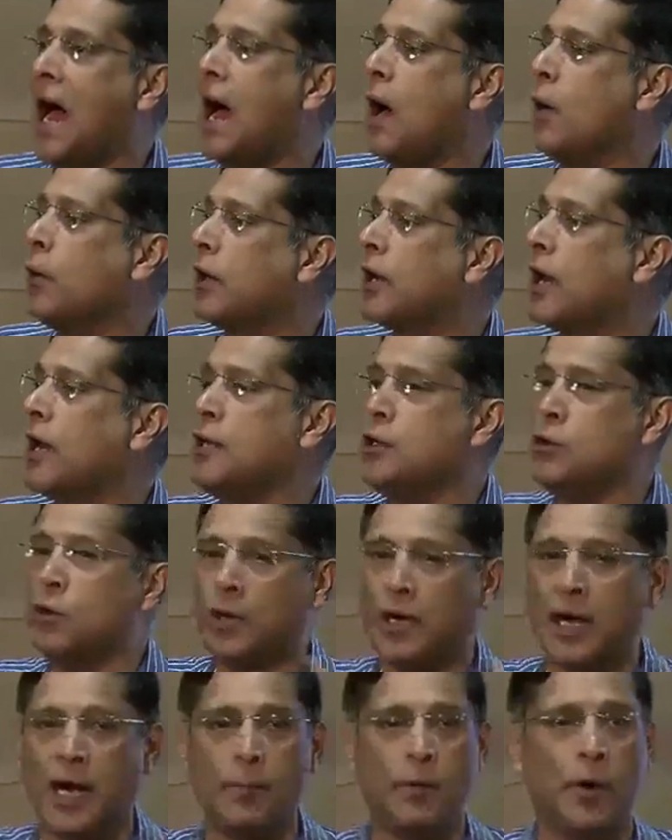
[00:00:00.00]
How can
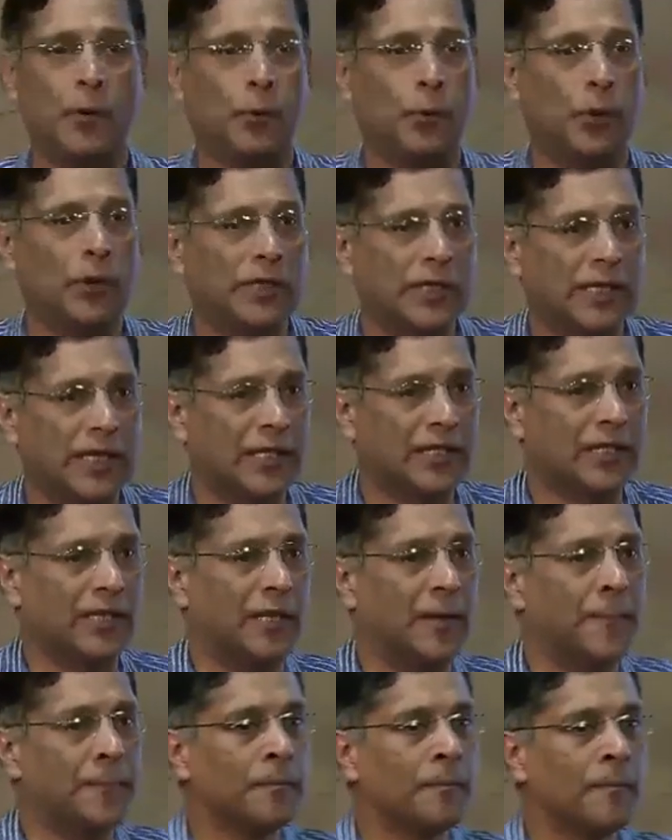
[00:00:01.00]
you come up with such
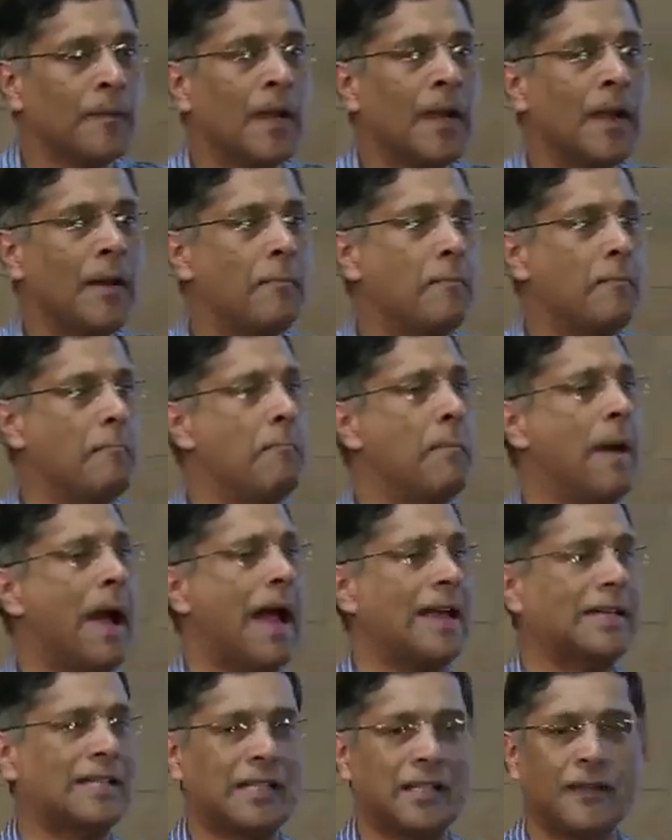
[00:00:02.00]
a
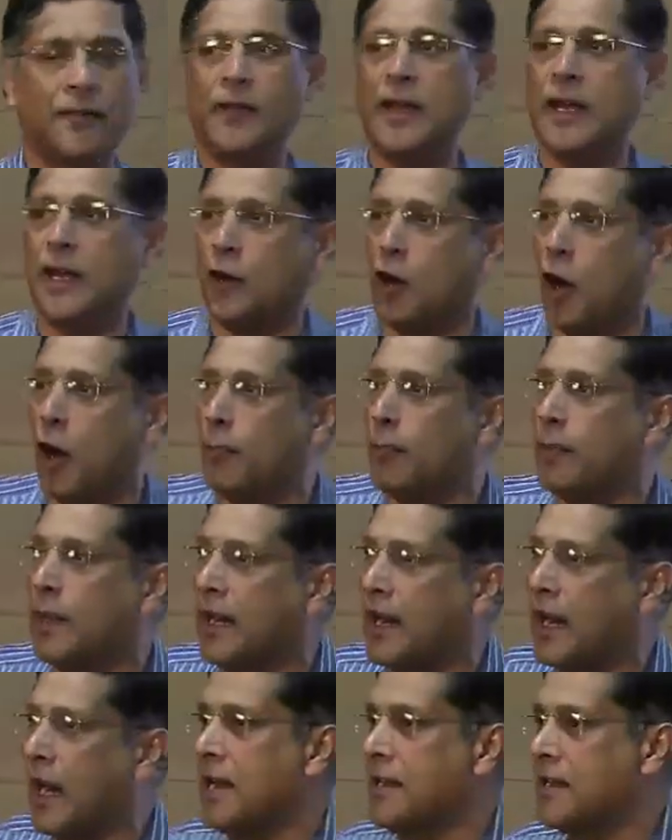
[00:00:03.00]
massively
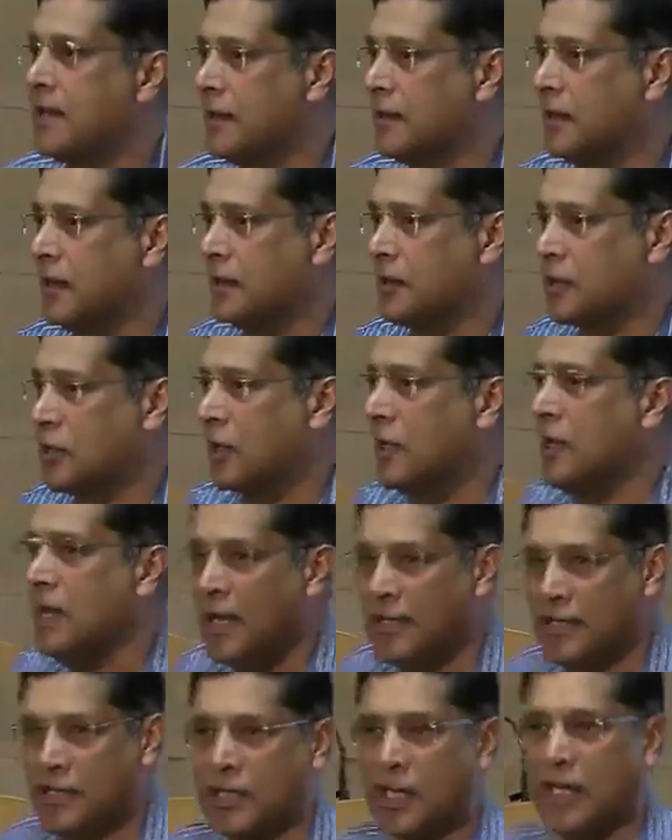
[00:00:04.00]
complicated
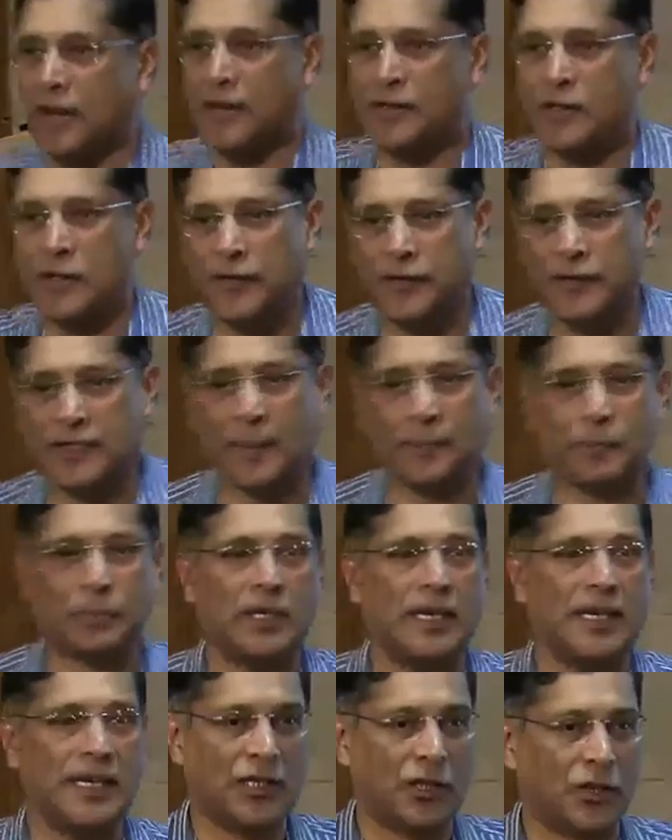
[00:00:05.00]
uh,
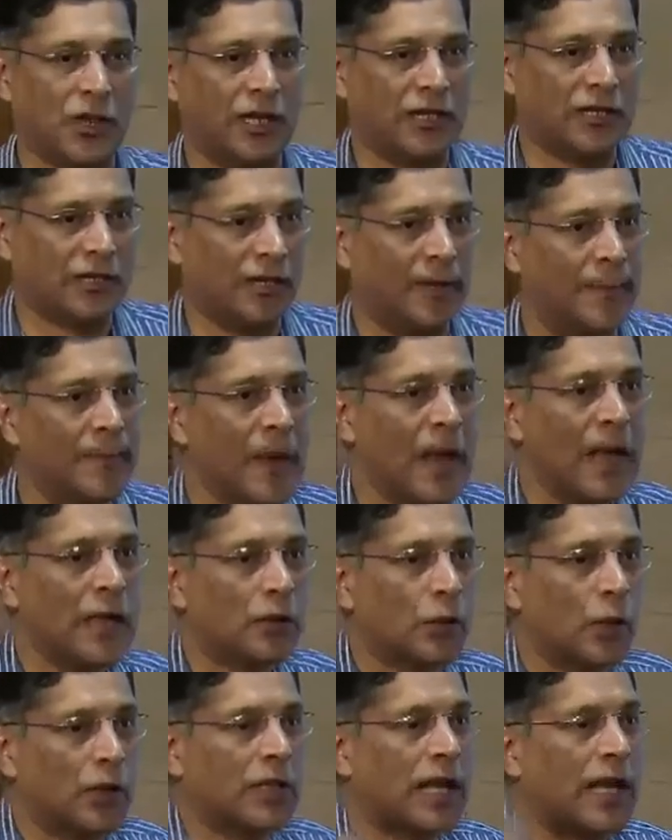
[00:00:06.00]
subsidy structure.
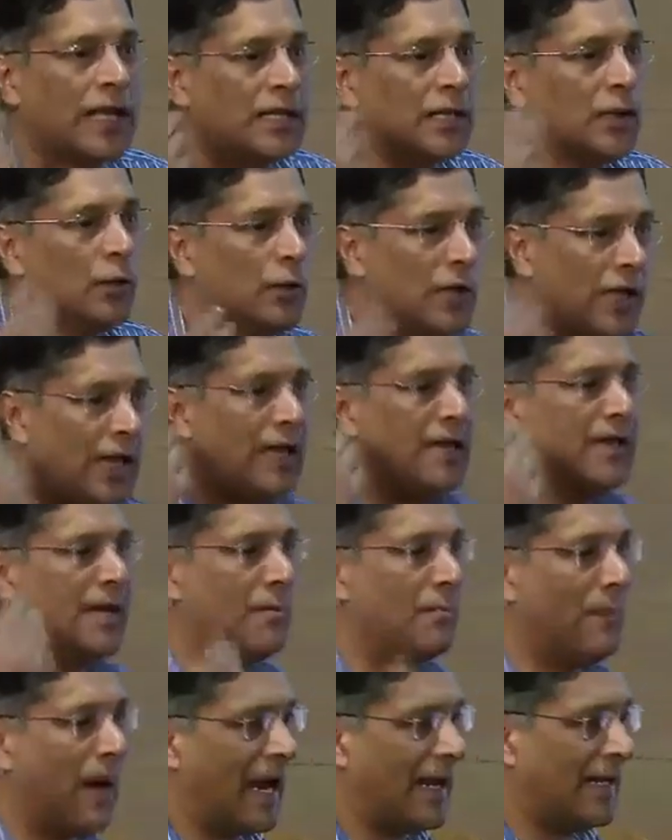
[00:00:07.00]
So it tells you the
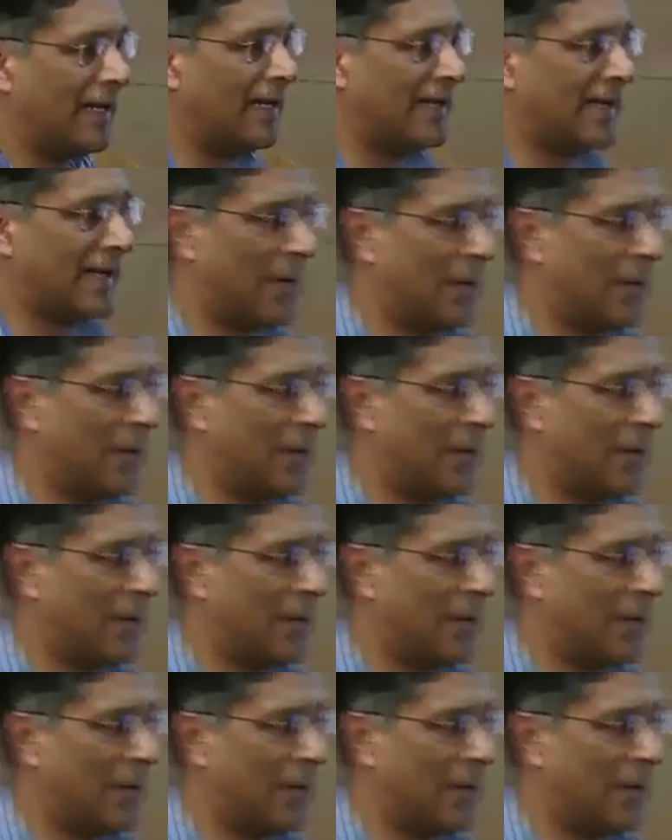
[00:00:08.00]
Indian mind